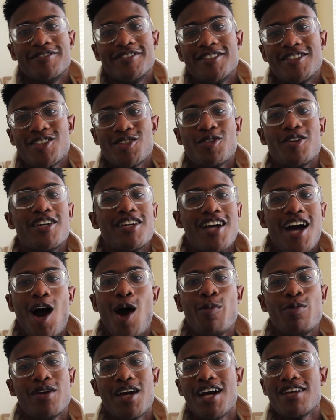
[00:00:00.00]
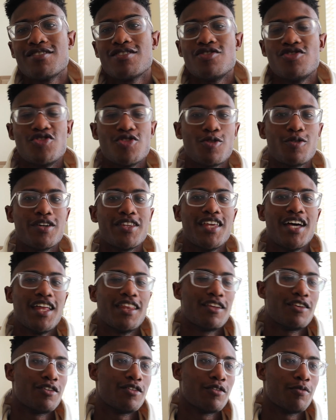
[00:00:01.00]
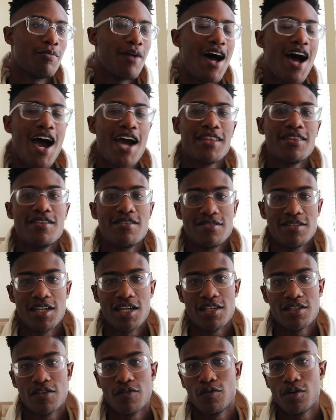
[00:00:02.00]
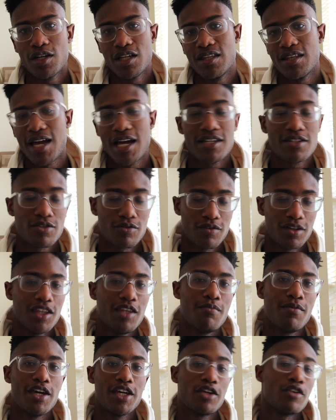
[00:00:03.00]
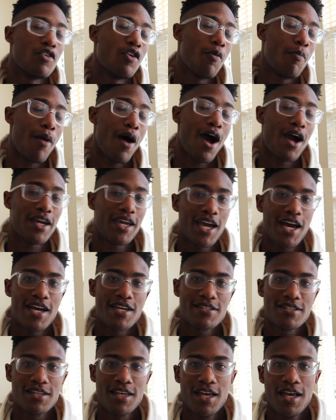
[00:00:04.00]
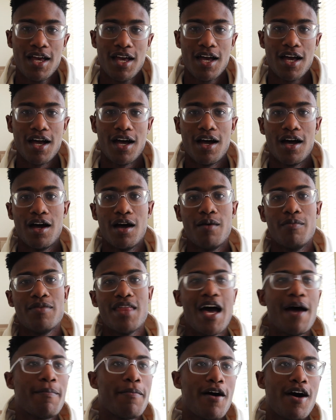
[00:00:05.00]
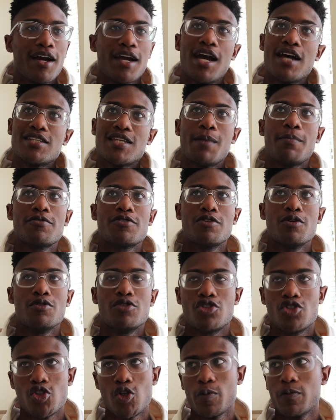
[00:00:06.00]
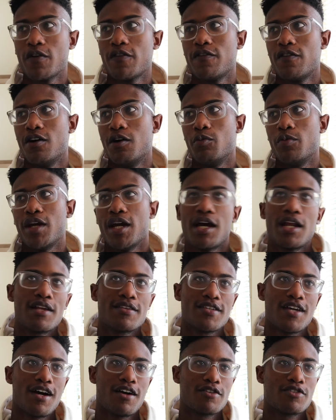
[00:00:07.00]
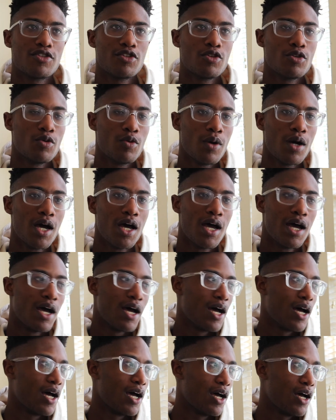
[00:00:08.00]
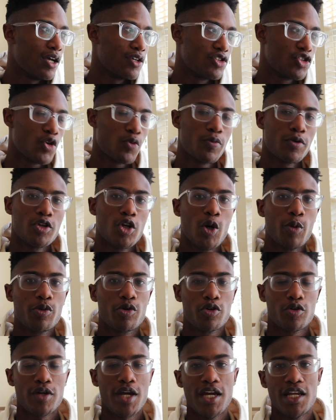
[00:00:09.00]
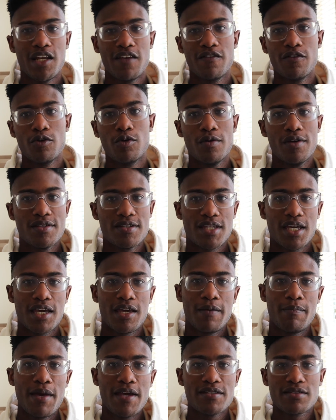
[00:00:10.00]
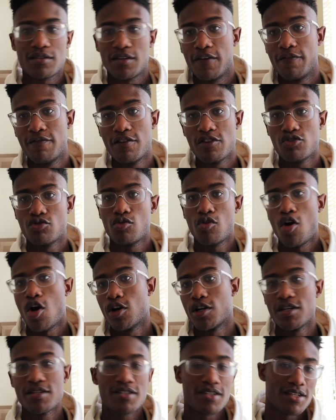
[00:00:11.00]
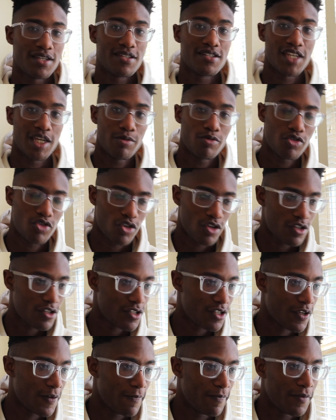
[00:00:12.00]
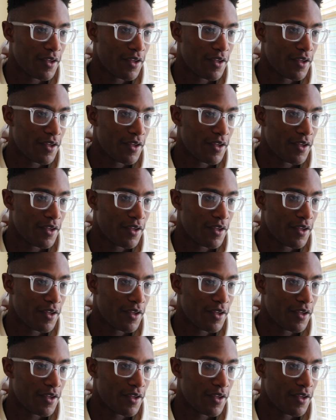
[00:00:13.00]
So I hope you guys enjoyed that little behind the scenes of what it's like to really make your own podcast. That podcast episode was super fun. We got to talk to a super dope creative who is basically a visual artist and a seamstress.